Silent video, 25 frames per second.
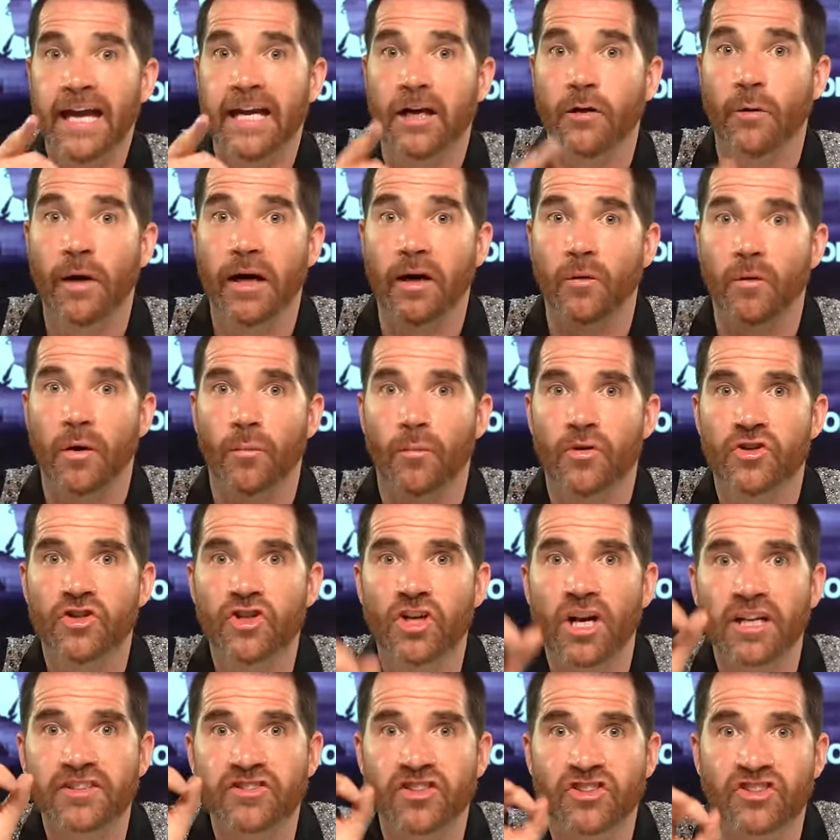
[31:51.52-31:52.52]
Hey, quick one. Would you
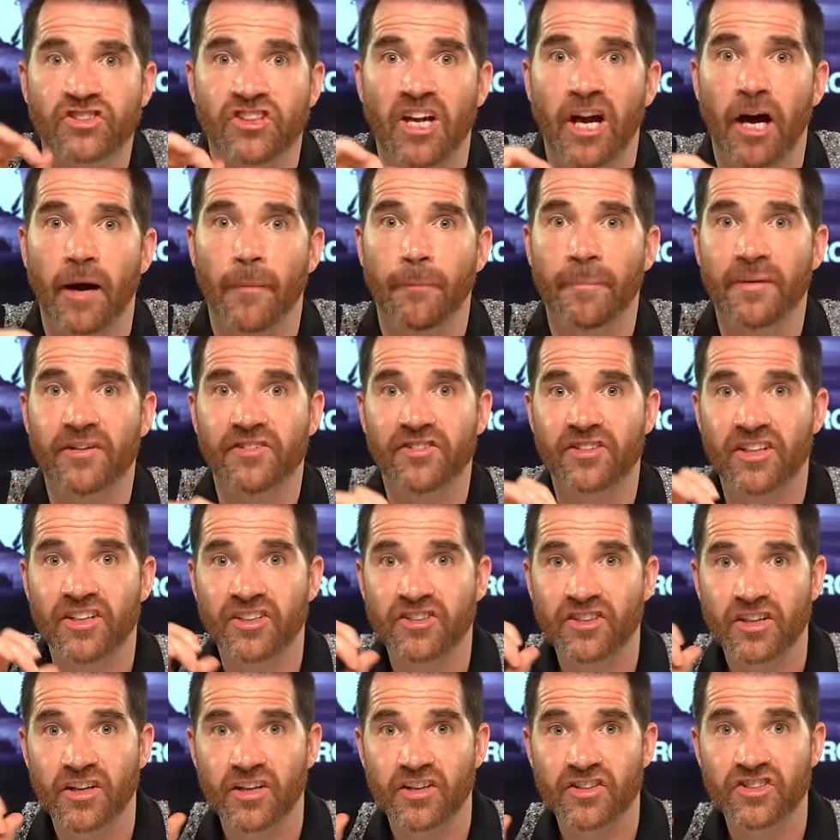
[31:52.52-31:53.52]
like to start a
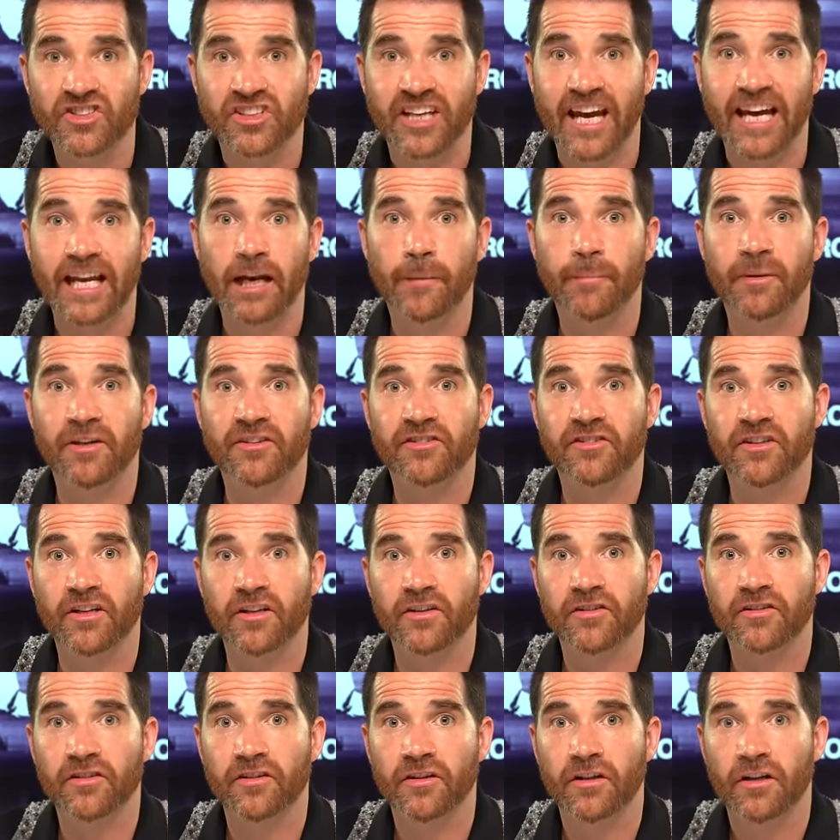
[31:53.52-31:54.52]
business, scale a
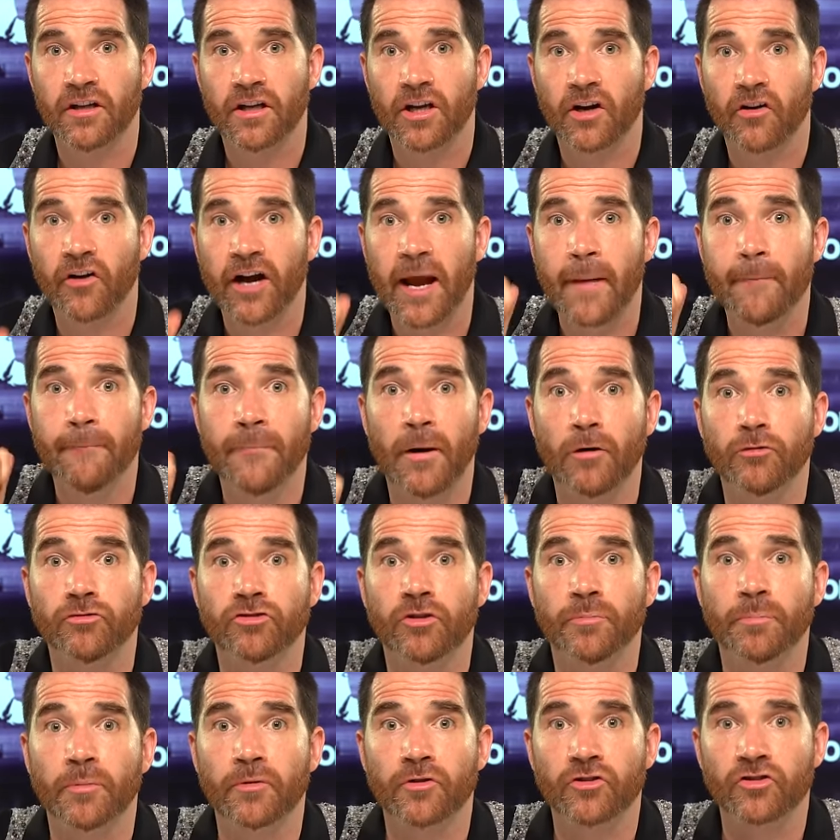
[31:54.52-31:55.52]
business, create
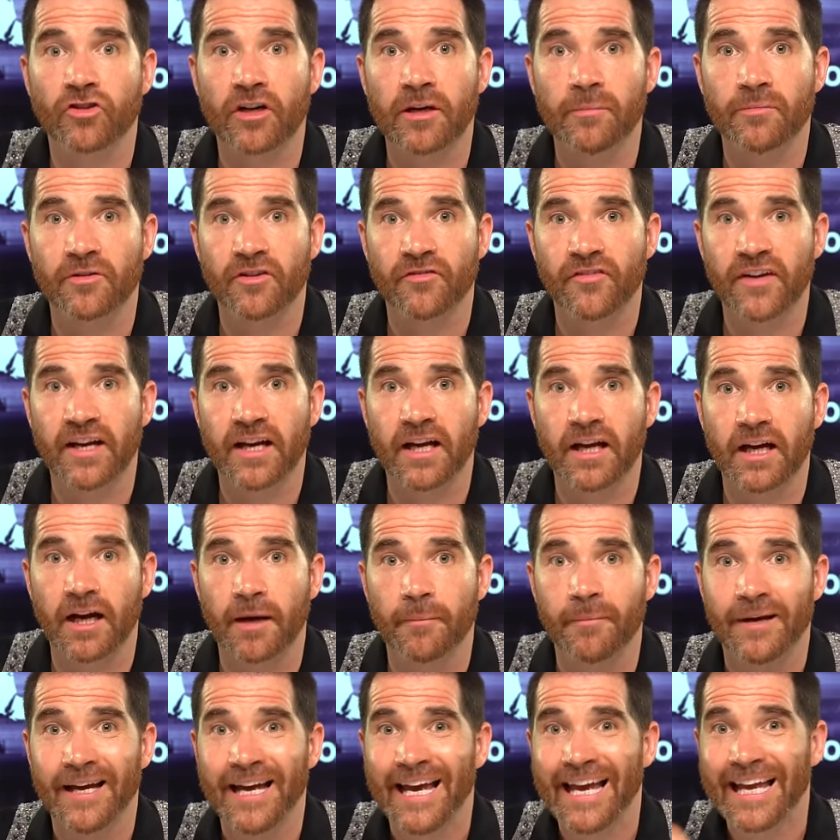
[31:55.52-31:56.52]
multiple streams of
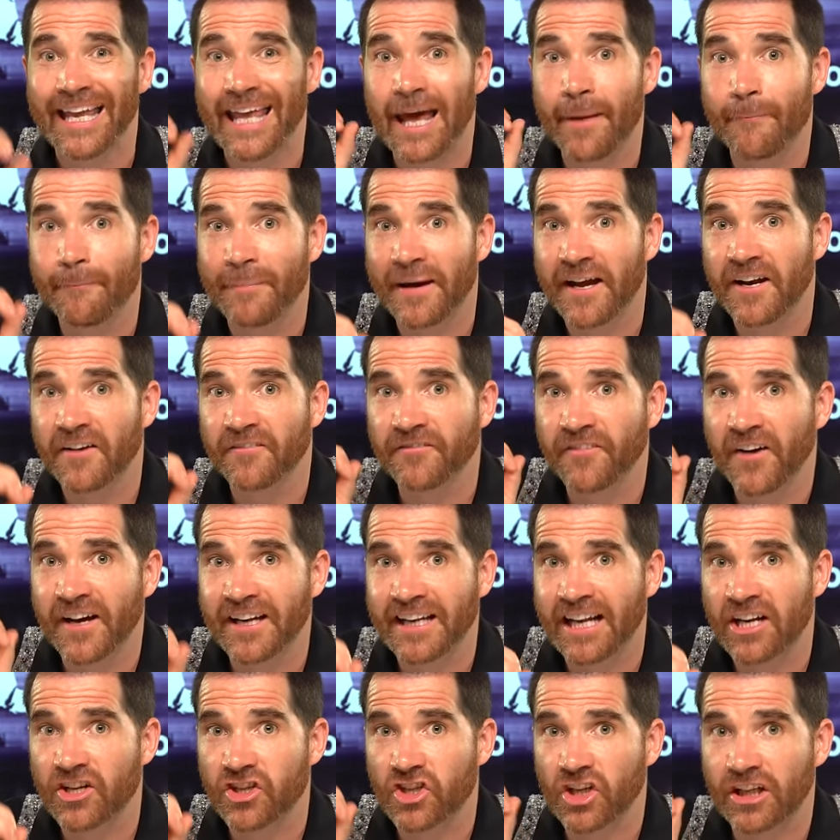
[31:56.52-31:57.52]
income? get better
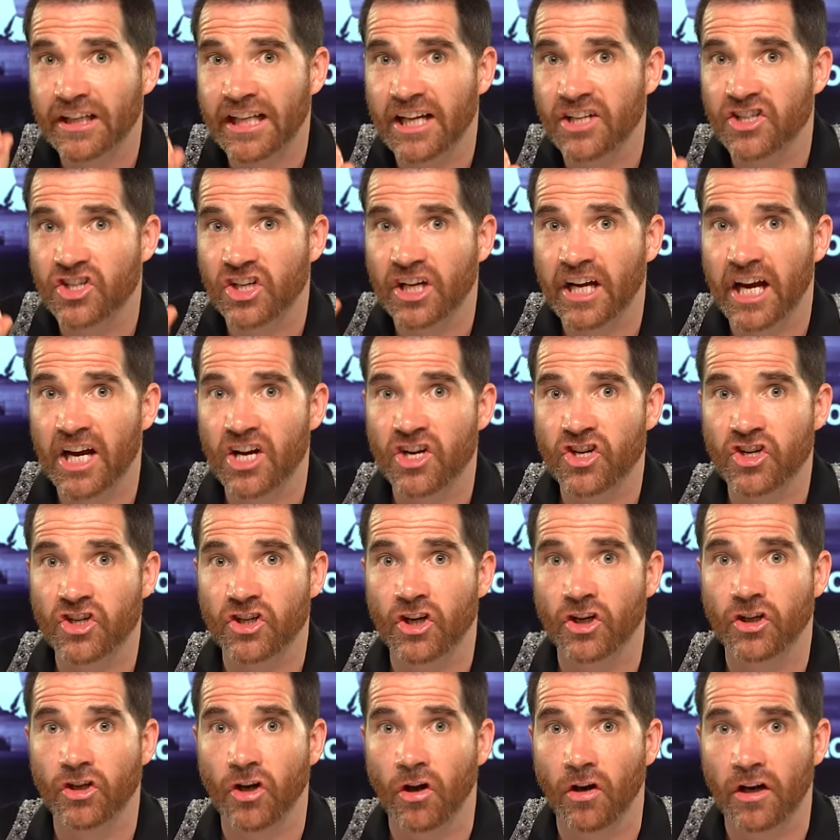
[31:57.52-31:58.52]
financial education
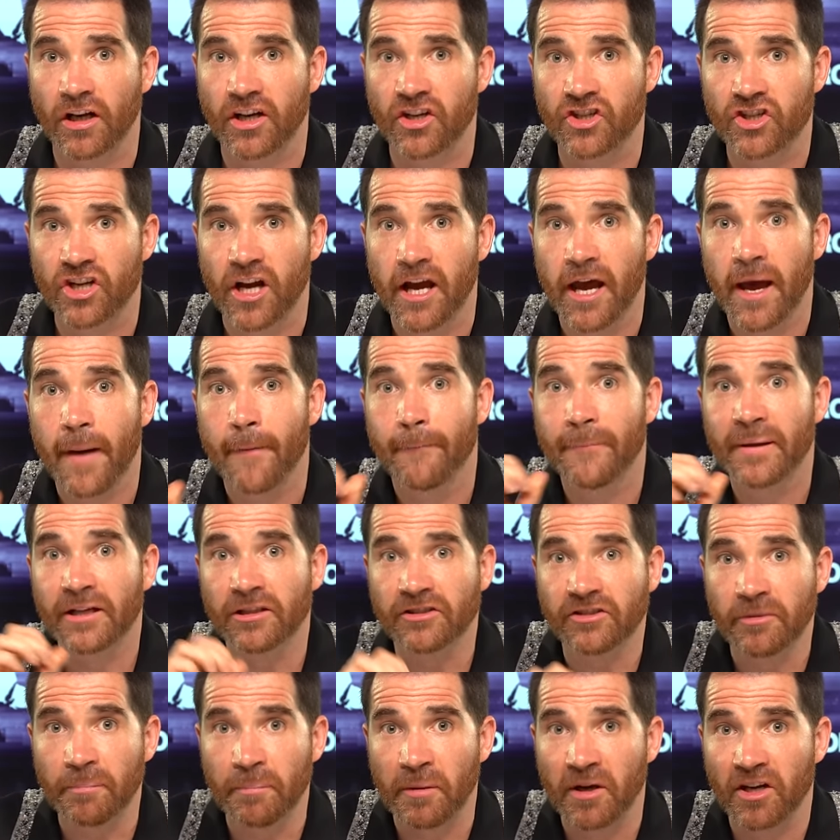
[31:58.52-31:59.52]
and knowledge,
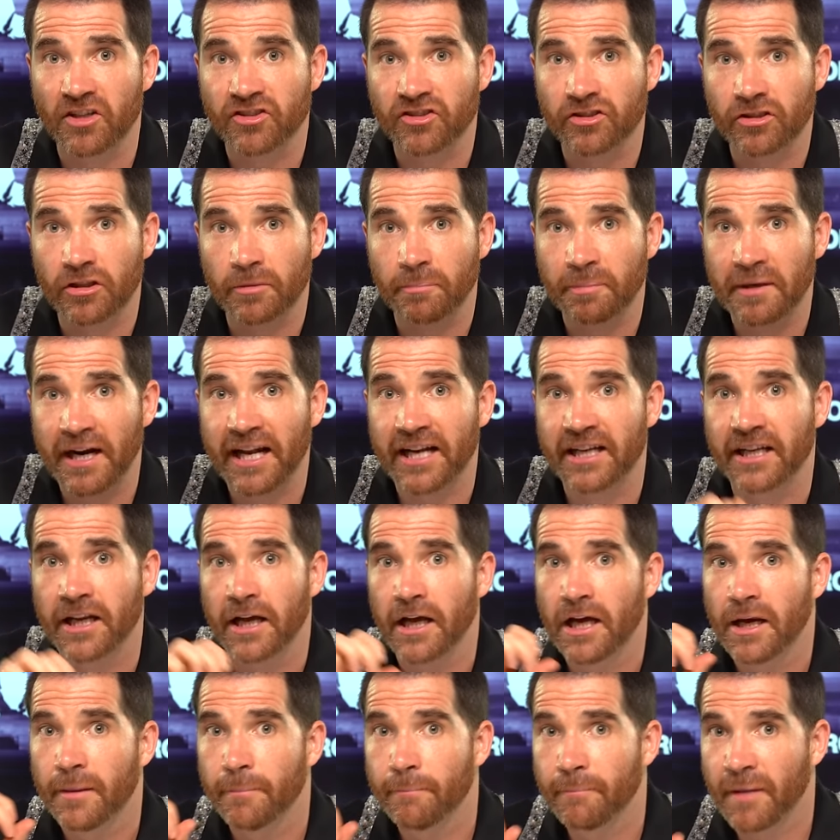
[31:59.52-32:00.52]
build a personal brand,
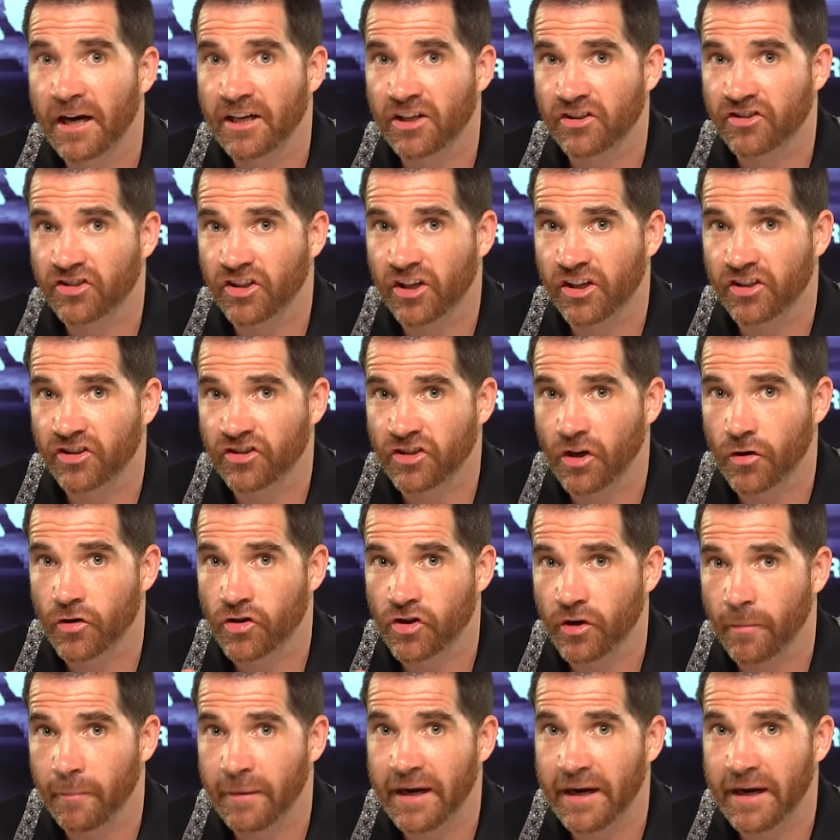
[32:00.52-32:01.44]
monetize social